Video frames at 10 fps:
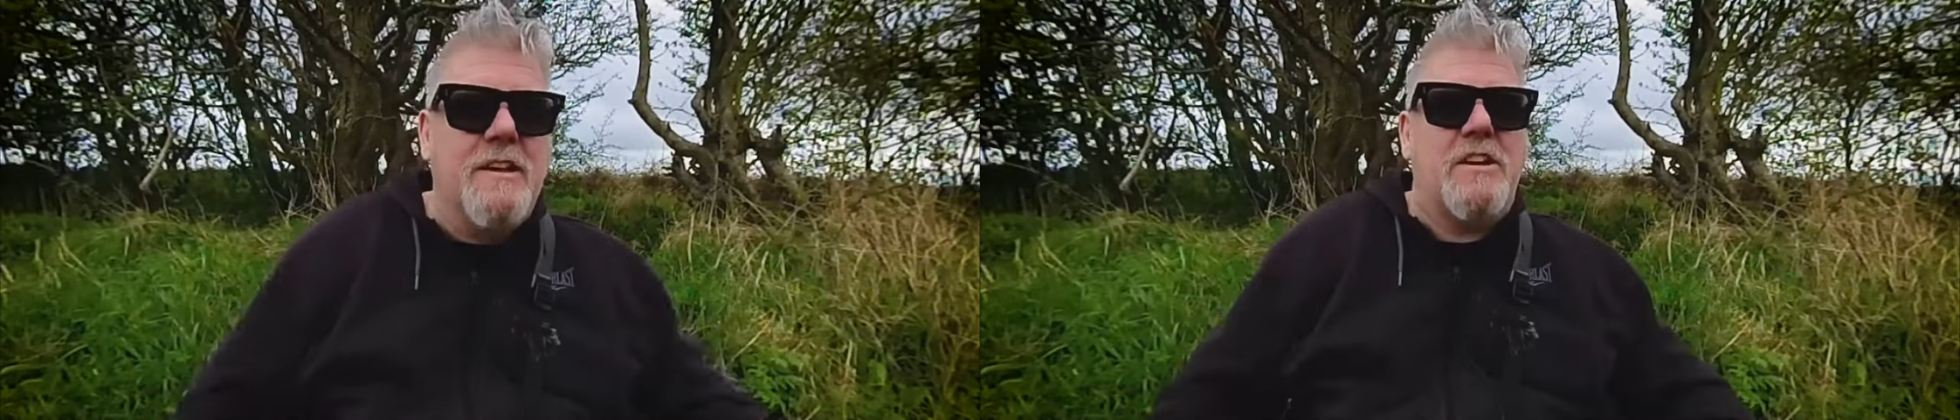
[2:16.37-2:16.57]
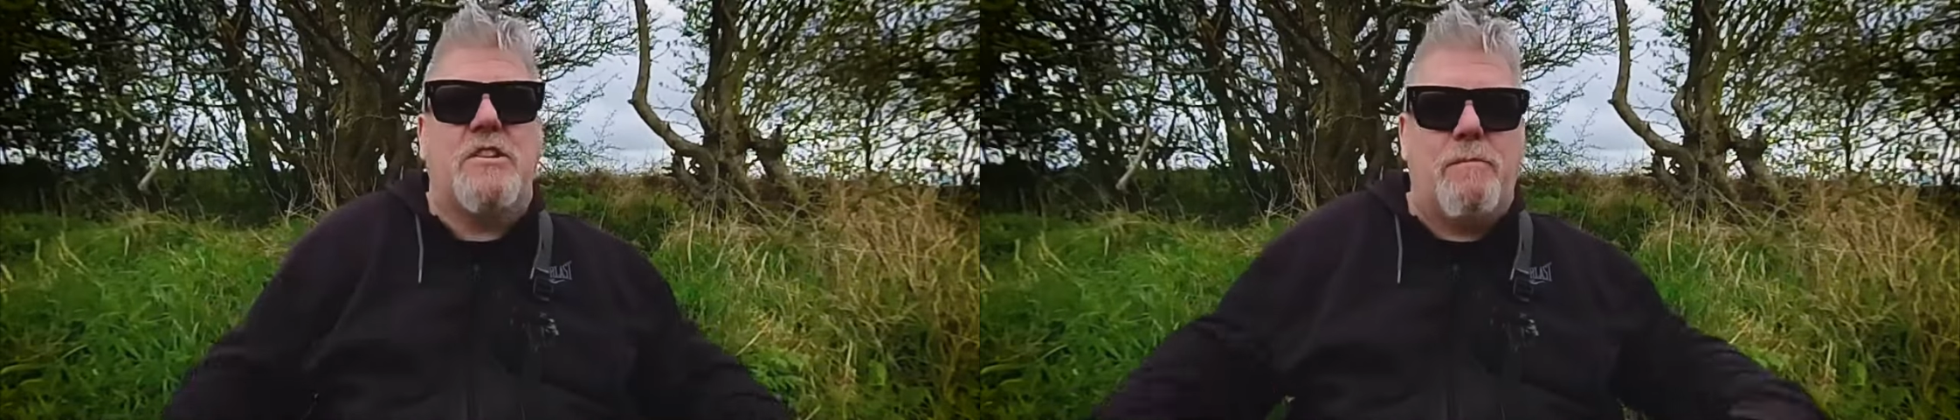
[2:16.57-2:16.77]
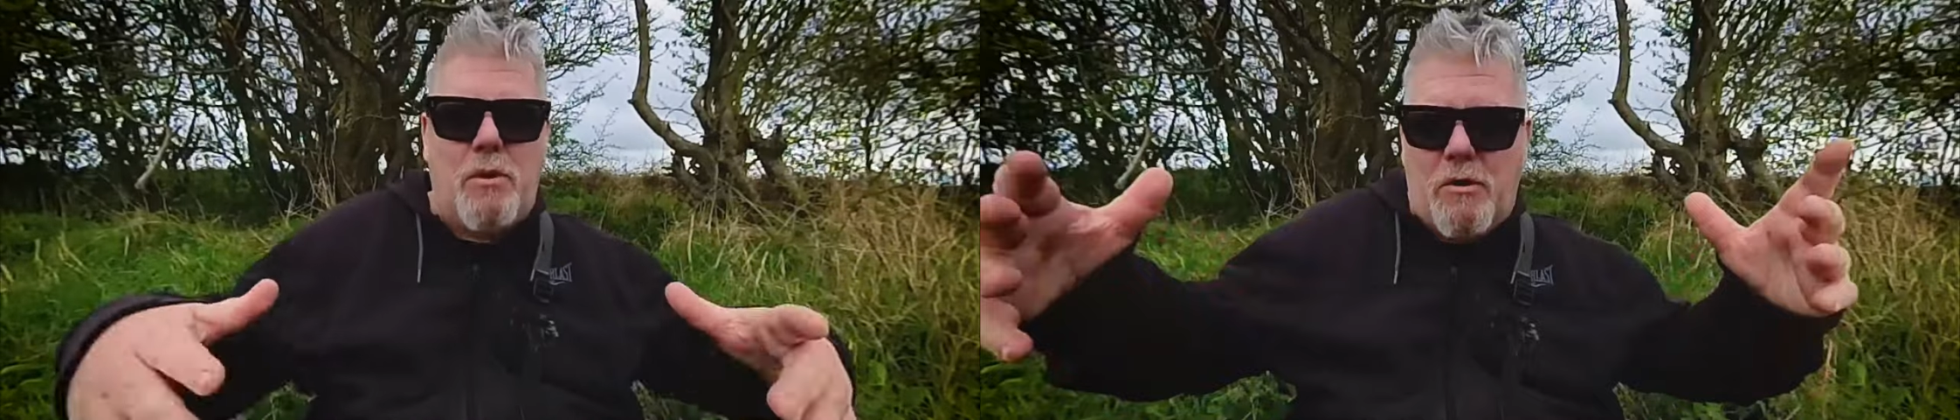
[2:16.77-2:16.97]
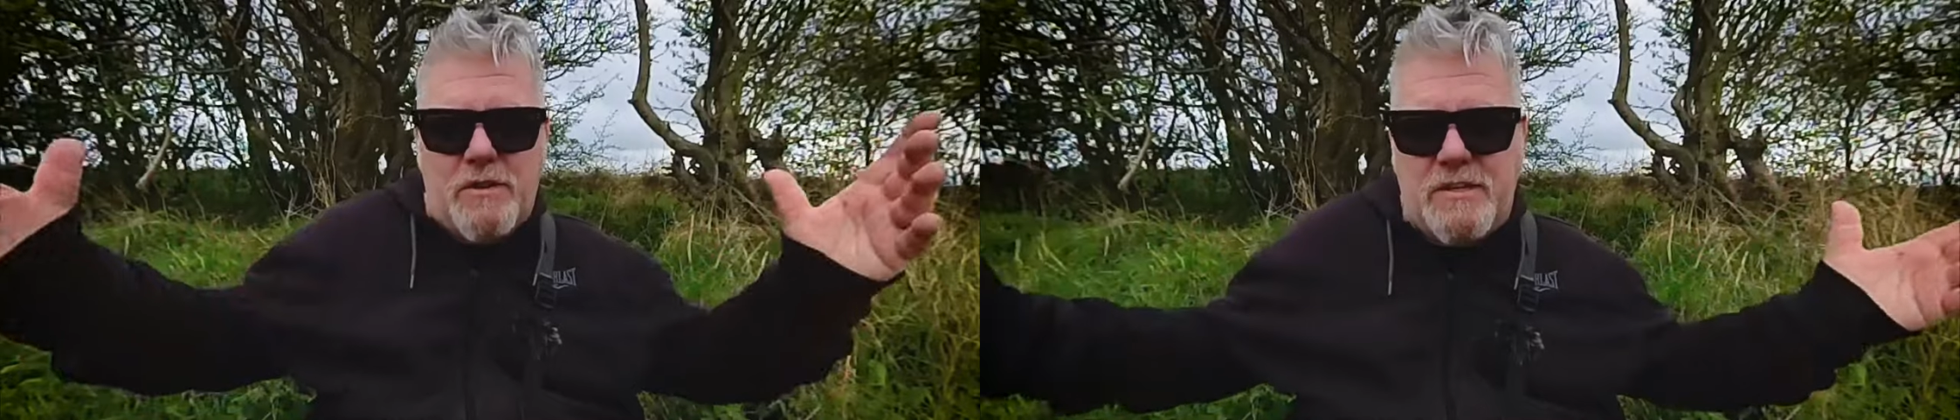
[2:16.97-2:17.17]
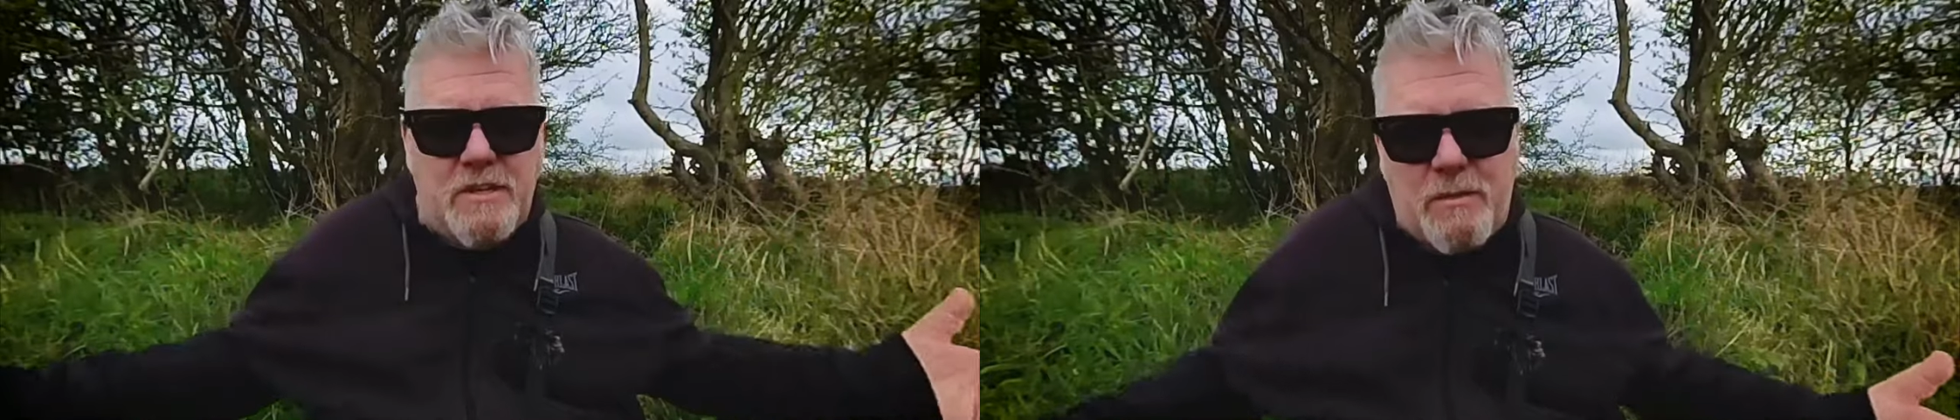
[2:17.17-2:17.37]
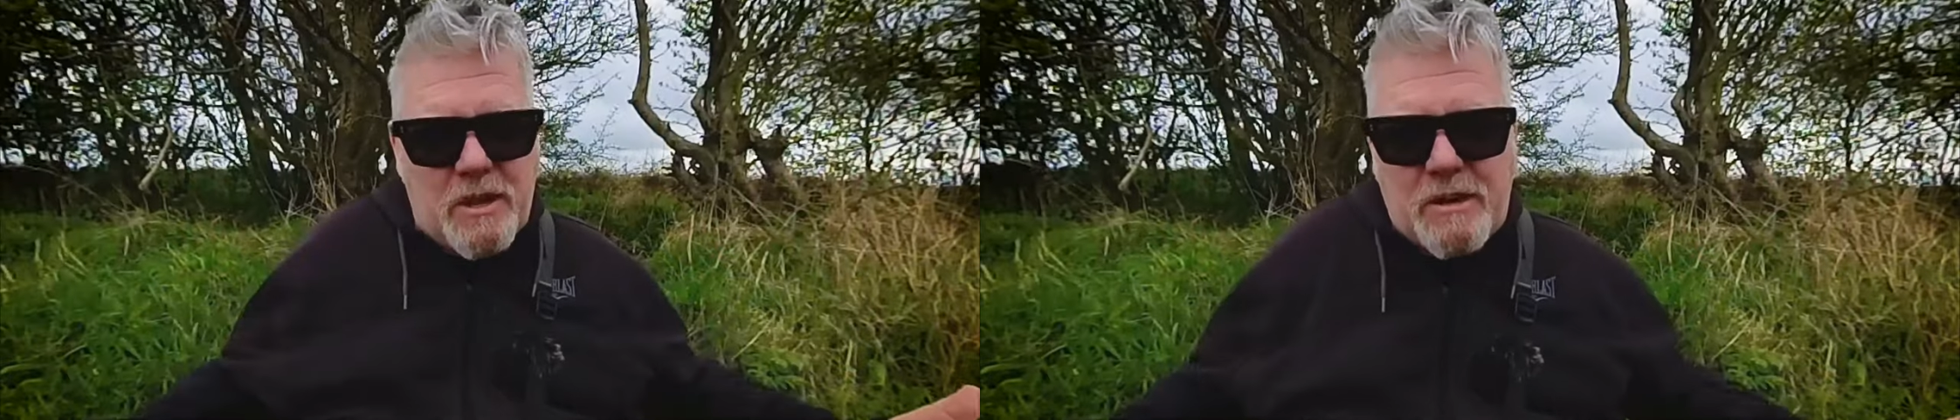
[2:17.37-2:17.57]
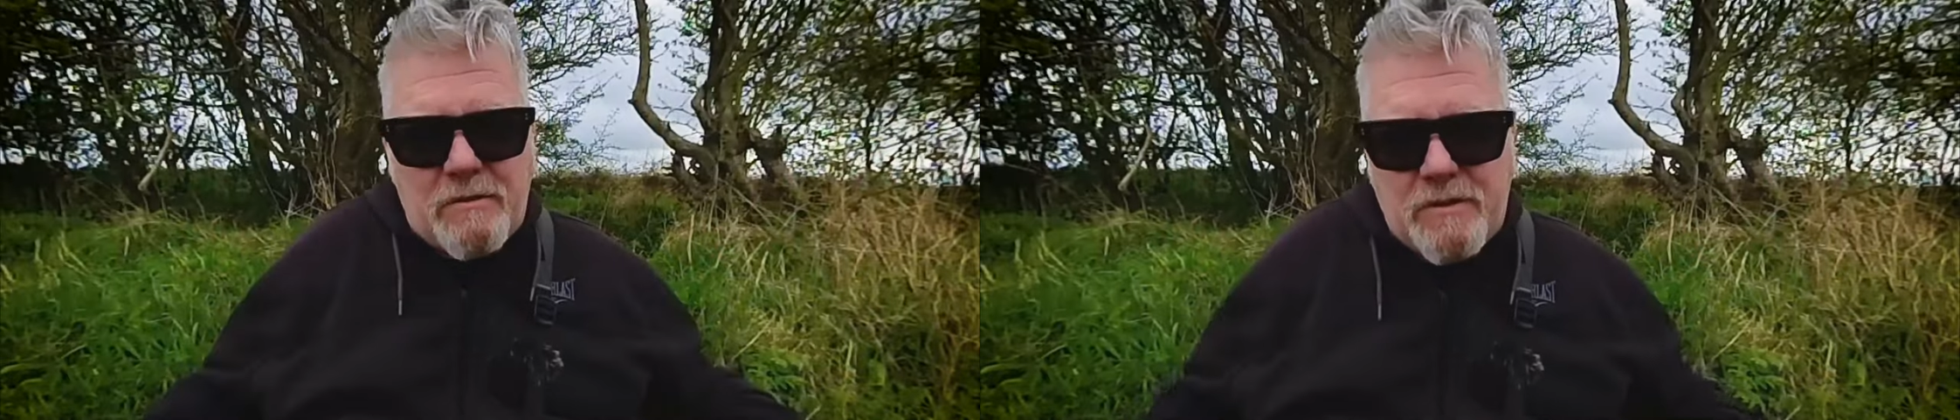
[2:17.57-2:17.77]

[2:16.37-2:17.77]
I should have put all this at the beginning